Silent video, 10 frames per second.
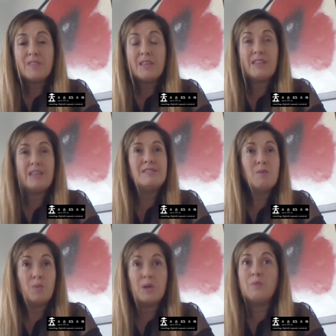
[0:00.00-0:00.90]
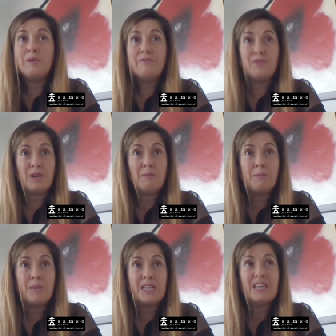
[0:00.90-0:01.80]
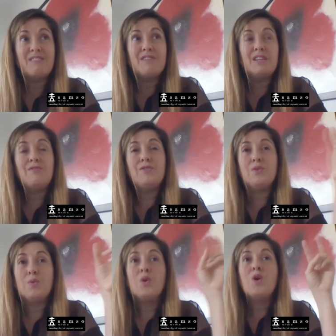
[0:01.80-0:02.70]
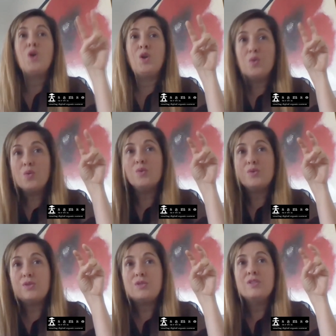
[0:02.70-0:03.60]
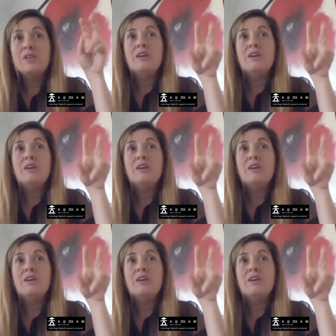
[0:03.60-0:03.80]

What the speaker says: That's a win-win for everybody. Even if you lose,